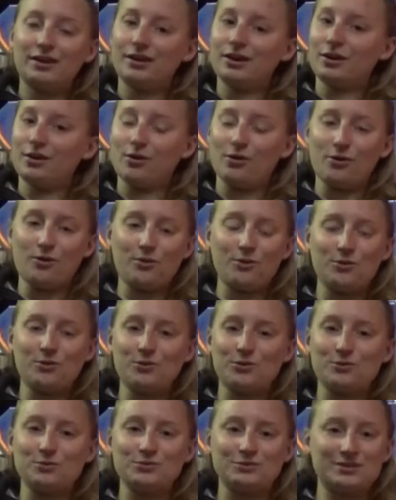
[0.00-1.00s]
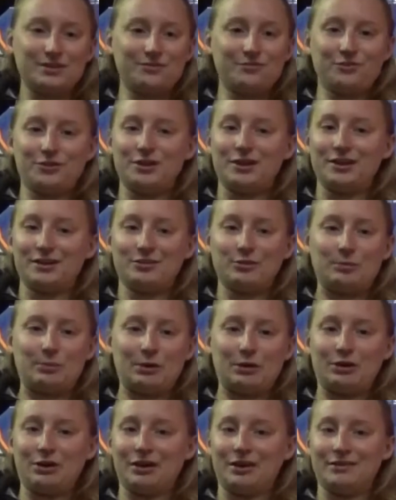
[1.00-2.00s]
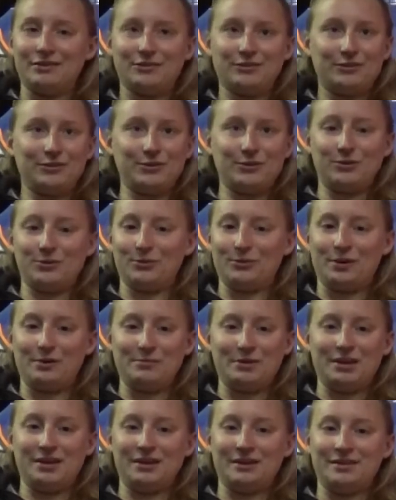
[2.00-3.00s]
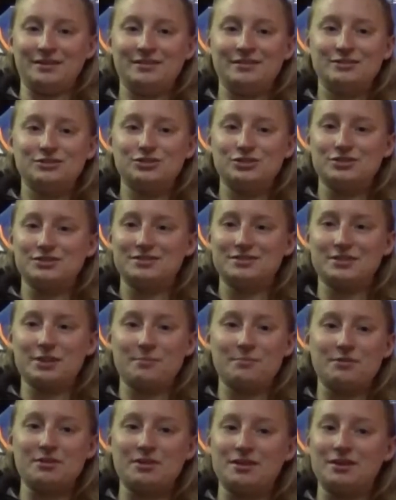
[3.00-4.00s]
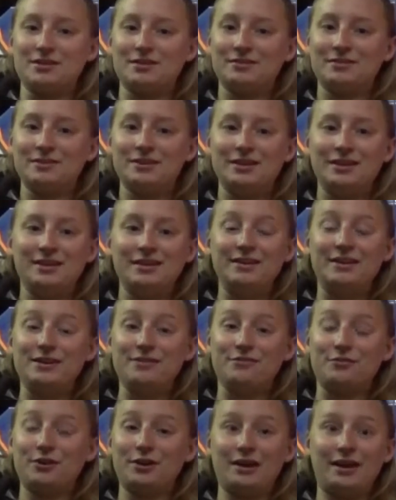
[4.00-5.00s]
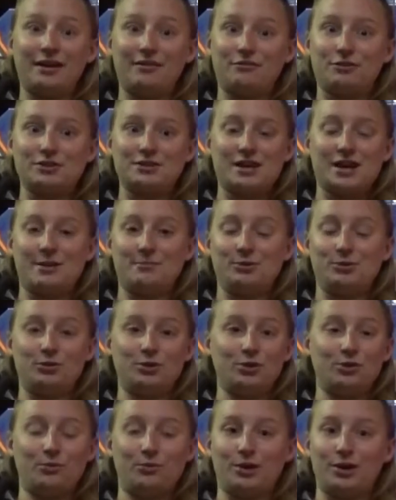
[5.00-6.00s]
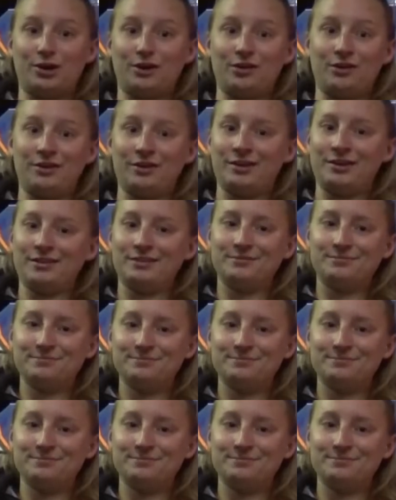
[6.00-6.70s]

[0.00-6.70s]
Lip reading: a whole different experience too. I mean, just something different every time you go to work on it.